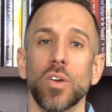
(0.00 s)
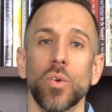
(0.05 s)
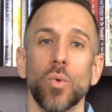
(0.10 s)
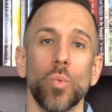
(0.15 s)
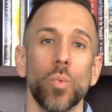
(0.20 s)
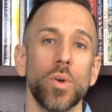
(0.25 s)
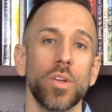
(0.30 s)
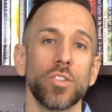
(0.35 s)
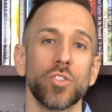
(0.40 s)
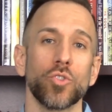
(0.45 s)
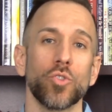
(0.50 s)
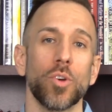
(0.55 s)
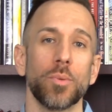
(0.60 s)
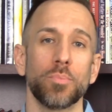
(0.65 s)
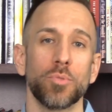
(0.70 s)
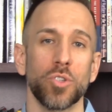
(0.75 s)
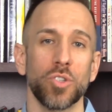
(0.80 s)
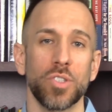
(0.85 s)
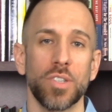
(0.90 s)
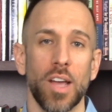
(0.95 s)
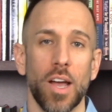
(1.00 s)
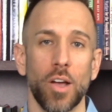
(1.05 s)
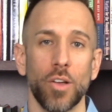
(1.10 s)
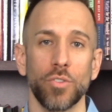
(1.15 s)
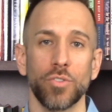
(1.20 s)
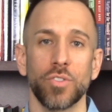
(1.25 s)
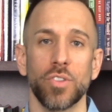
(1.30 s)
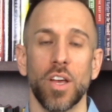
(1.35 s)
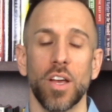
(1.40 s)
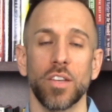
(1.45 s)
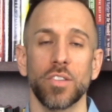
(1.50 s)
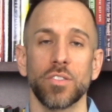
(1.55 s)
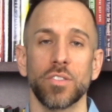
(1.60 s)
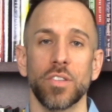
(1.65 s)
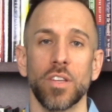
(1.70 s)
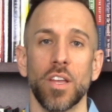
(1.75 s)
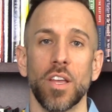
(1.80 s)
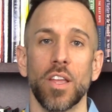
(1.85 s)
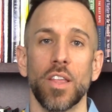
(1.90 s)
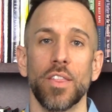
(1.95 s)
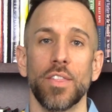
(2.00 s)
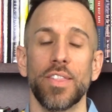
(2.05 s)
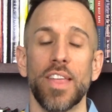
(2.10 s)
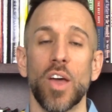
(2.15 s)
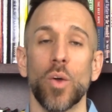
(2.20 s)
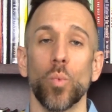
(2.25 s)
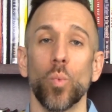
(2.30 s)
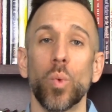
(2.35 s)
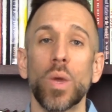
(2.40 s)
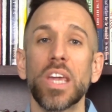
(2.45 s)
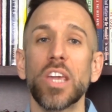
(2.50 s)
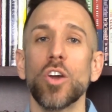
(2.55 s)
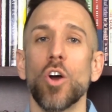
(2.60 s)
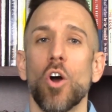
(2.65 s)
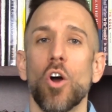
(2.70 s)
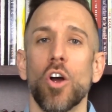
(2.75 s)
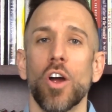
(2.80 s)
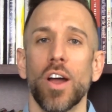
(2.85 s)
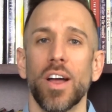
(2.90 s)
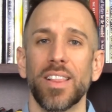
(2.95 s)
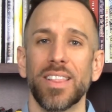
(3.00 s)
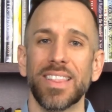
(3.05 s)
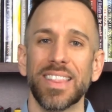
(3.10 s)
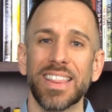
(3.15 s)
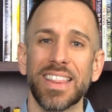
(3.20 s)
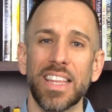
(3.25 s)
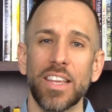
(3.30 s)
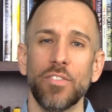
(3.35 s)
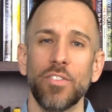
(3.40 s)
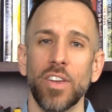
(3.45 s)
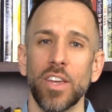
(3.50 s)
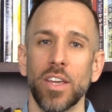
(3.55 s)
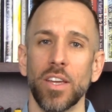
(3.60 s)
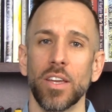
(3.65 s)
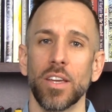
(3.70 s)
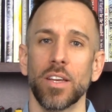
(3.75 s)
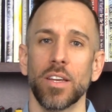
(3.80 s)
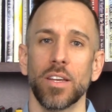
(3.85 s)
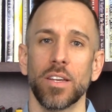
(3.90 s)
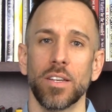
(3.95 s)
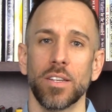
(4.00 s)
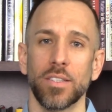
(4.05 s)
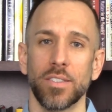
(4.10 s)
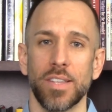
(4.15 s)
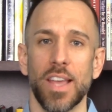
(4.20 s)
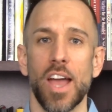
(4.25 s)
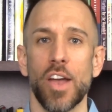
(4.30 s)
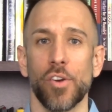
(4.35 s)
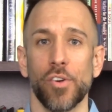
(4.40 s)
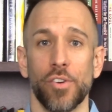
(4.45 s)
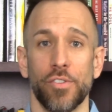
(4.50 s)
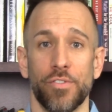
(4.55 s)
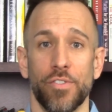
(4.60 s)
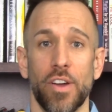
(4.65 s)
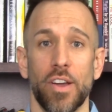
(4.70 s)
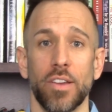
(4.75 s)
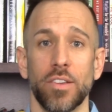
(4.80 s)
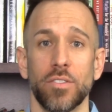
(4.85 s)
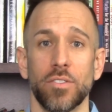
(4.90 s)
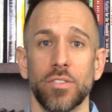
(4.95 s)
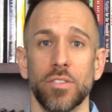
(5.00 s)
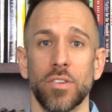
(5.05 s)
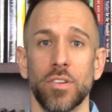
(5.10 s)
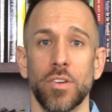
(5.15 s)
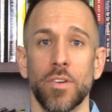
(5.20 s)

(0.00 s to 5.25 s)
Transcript: when Scripture tells us that we are a living sacrifice.